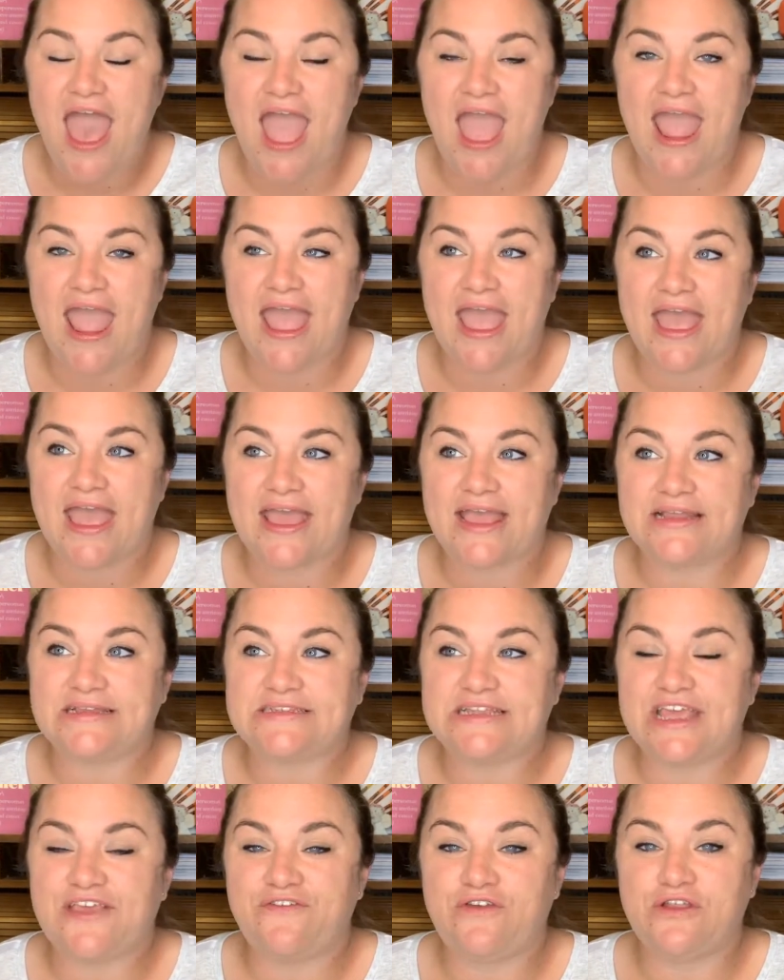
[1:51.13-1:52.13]

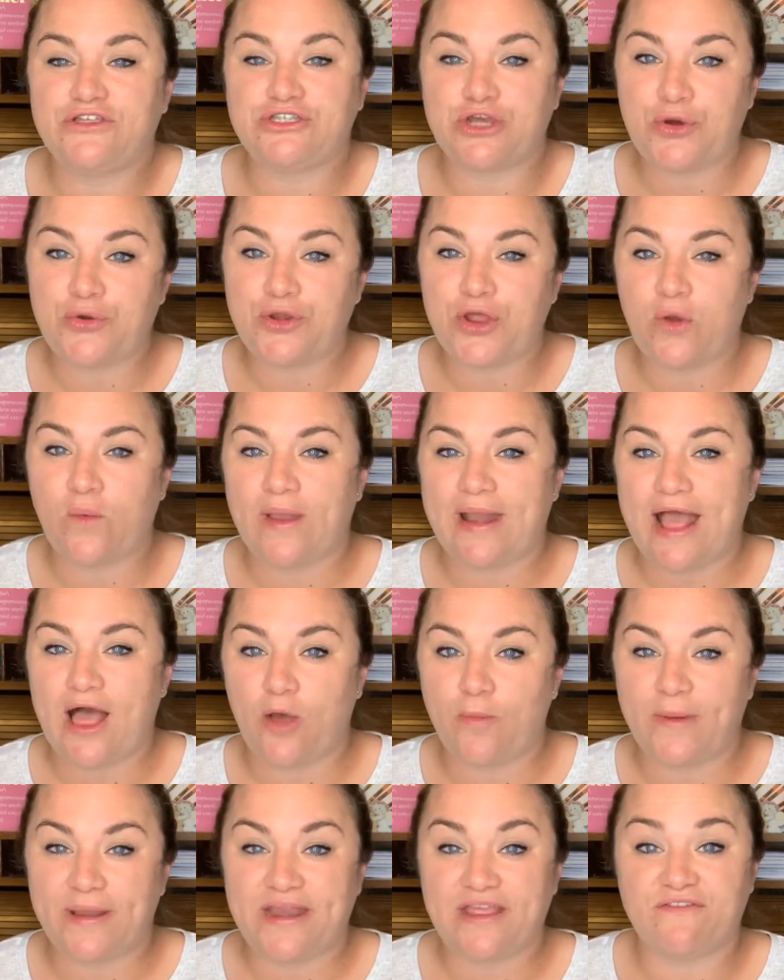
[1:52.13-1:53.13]
and if you don't know what
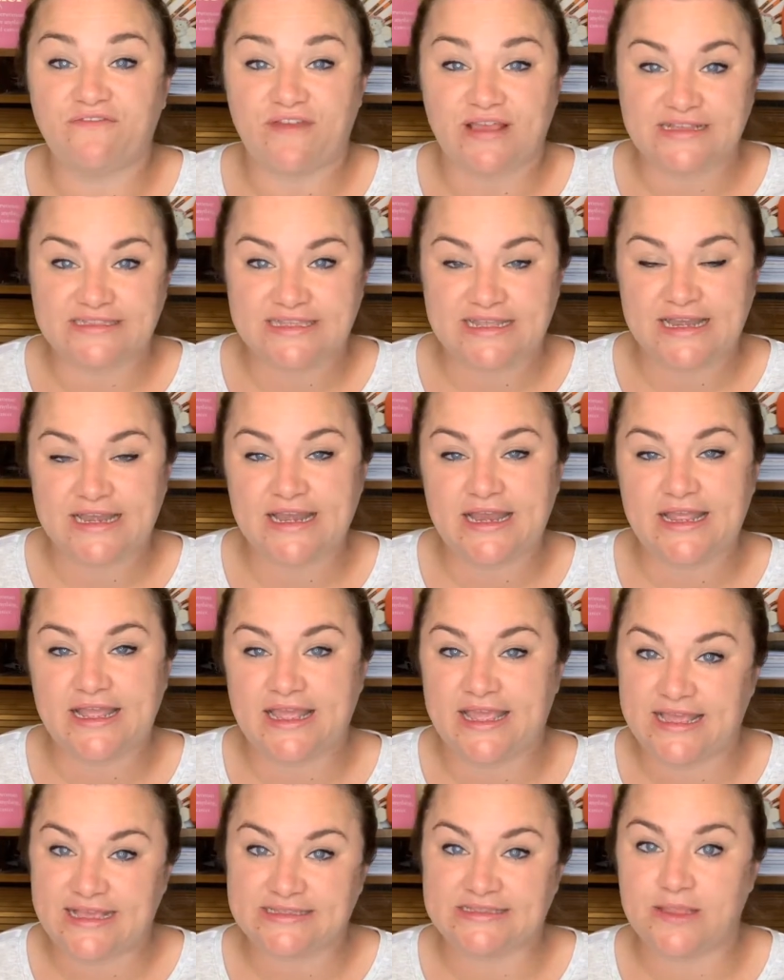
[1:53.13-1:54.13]
Hell Bunny Vixen
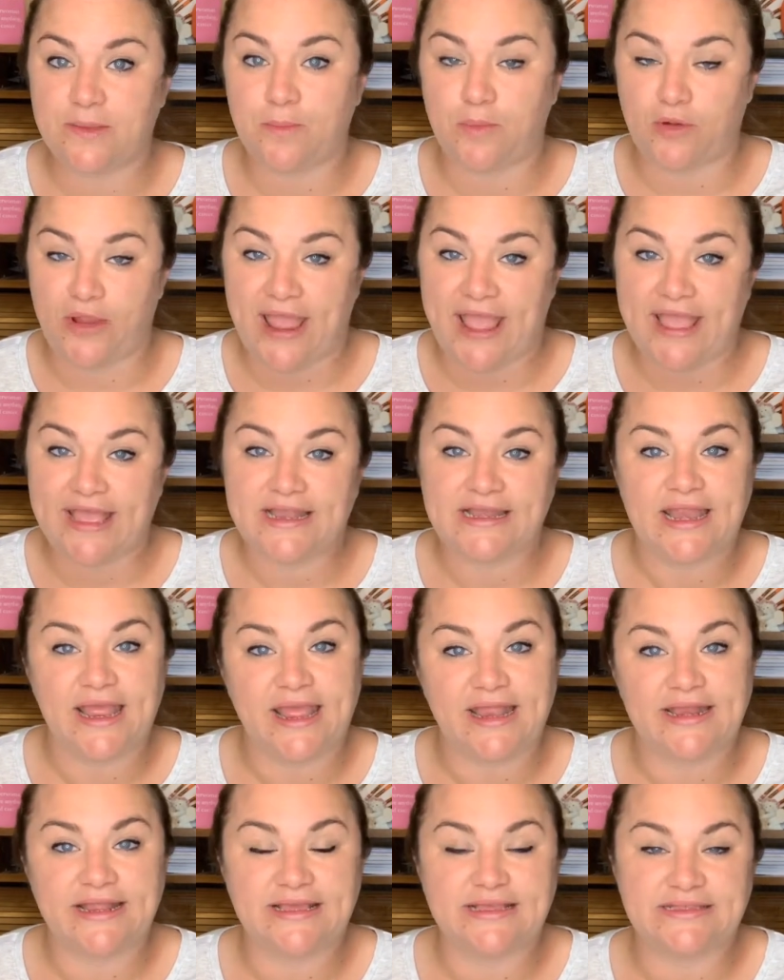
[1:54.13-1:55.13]
is the brand,
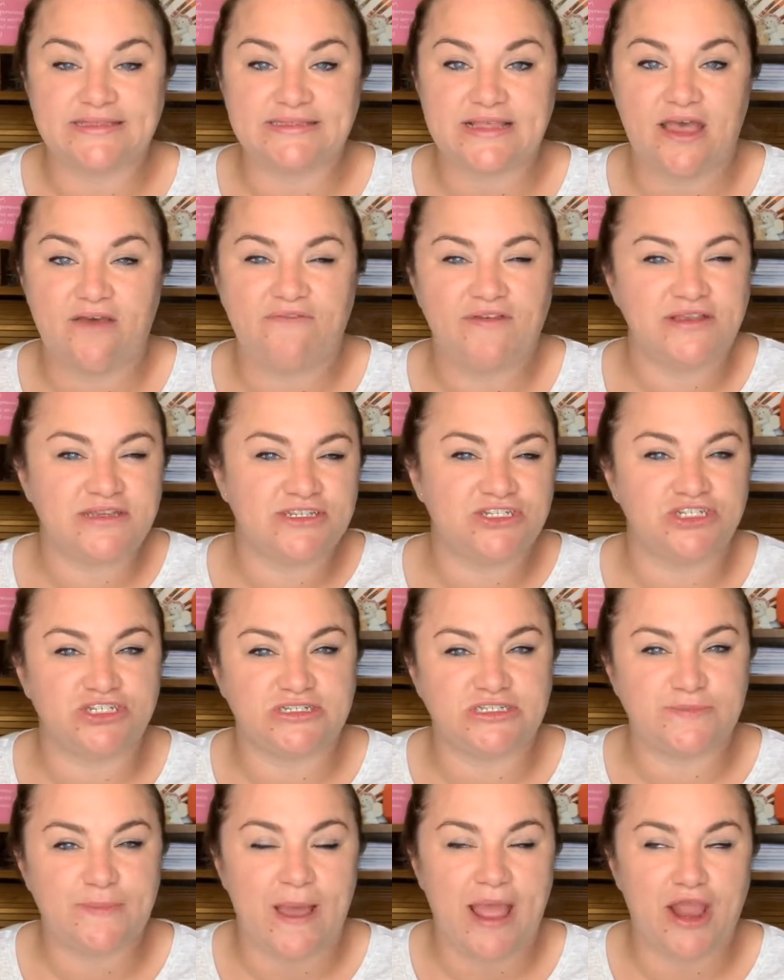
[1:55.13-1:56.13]
it is a vintage
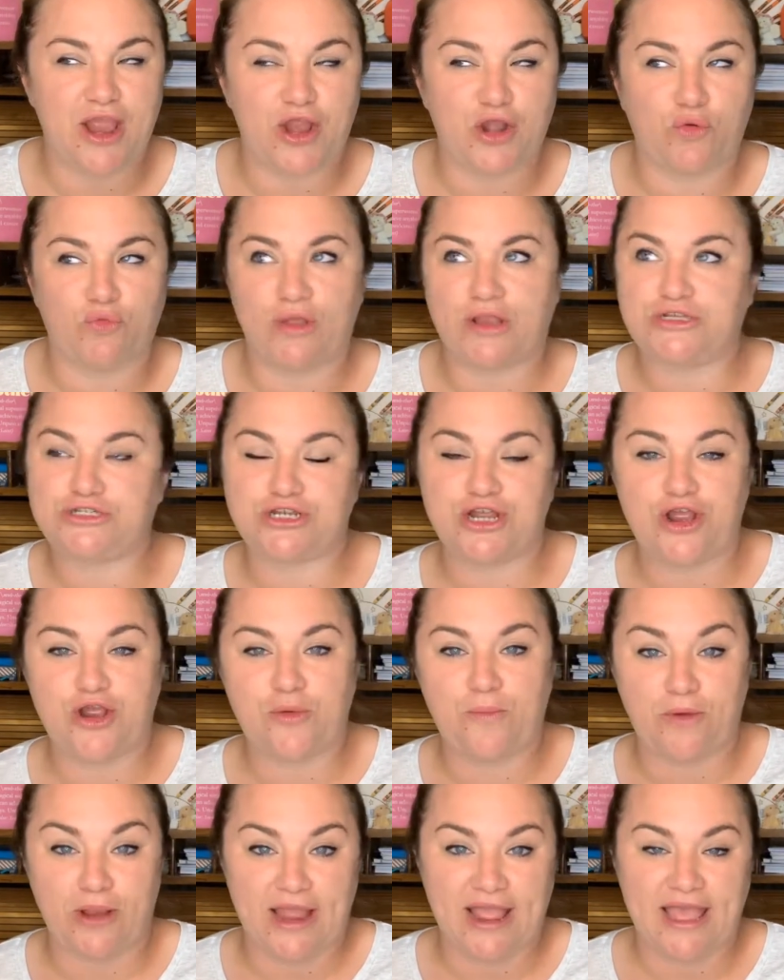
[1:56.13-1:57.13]
inspired
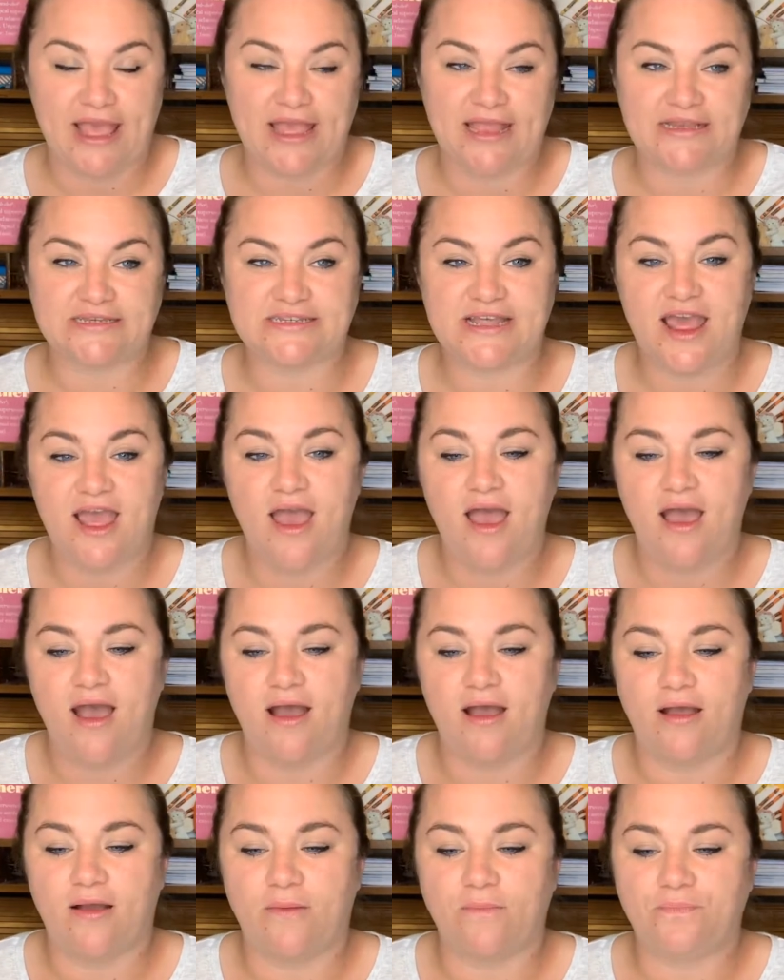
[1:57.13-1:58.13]
retro brand,
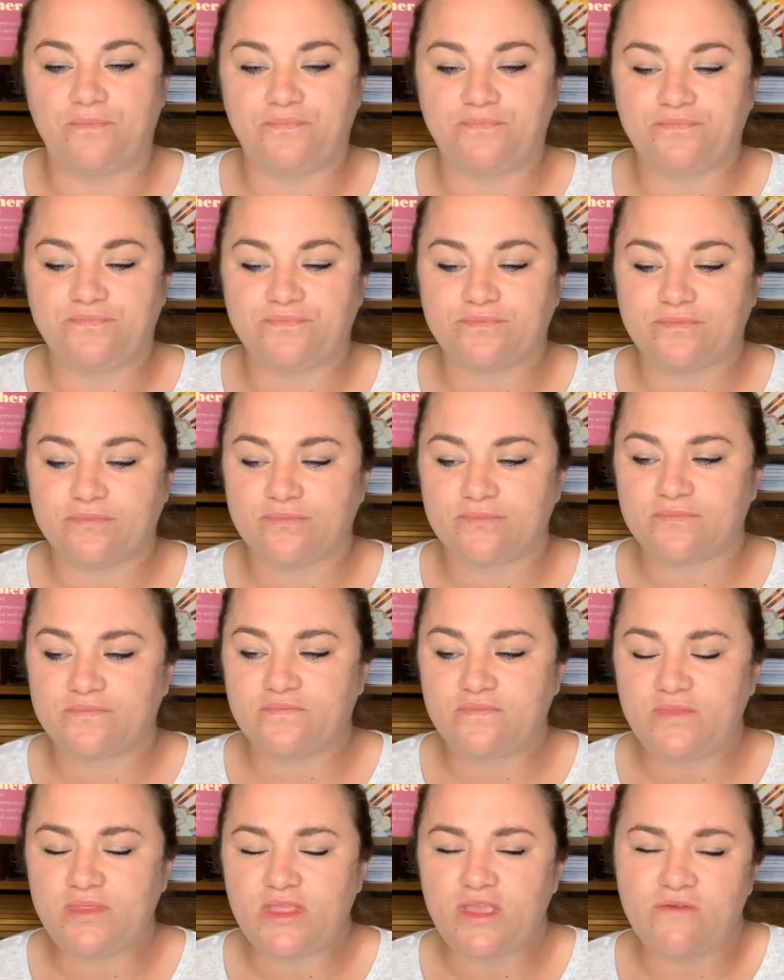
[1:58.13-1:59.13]
um,
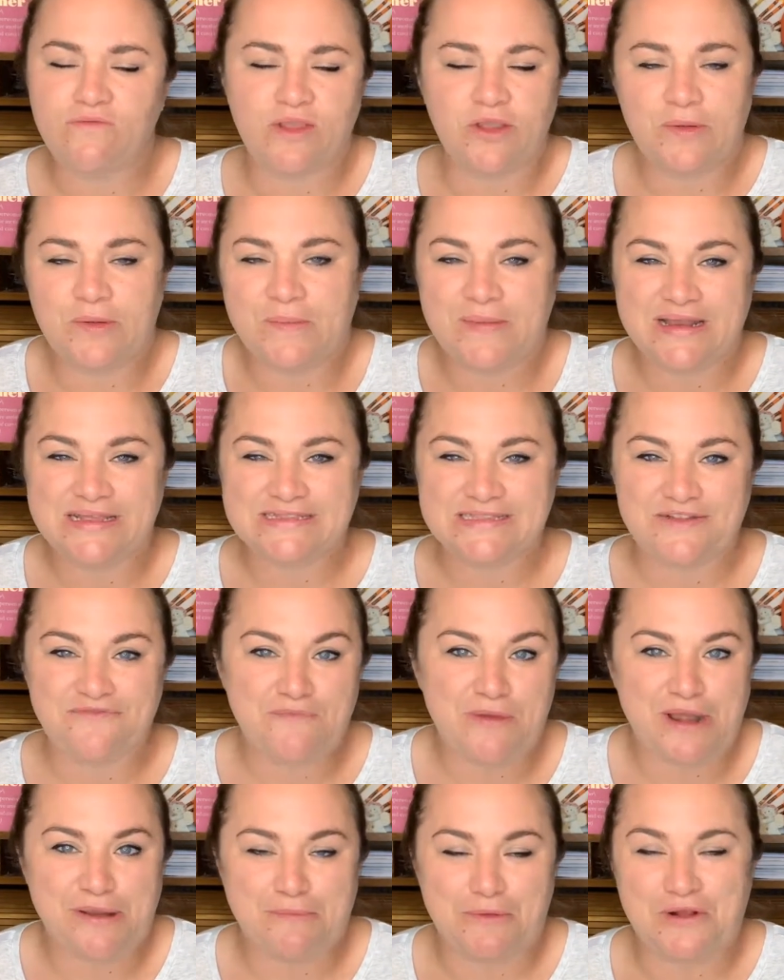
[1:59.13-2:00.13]
very reminiscent of
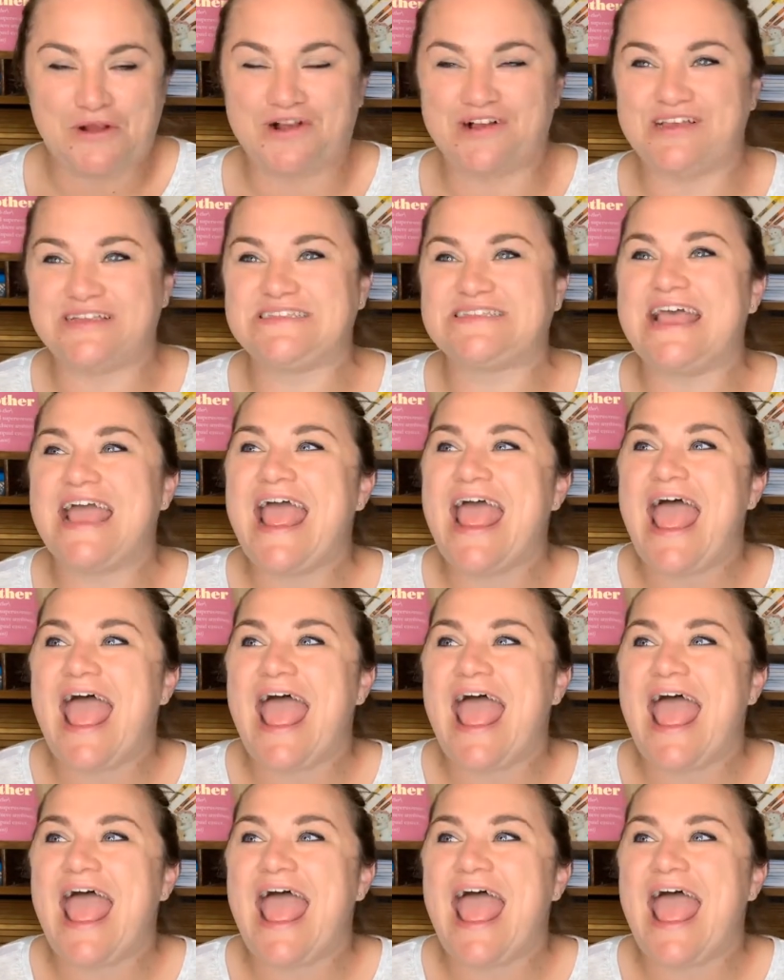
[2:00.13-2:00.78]
Pinup Girls.